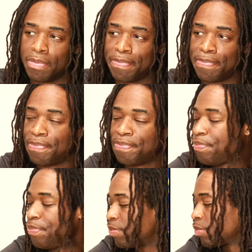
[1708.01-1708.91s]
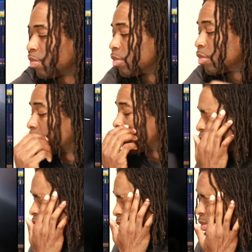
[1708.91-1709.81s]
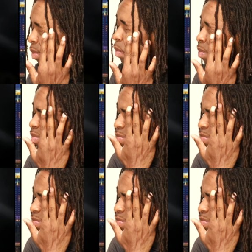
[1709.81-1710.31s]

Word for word: And I will, and, and I'll take it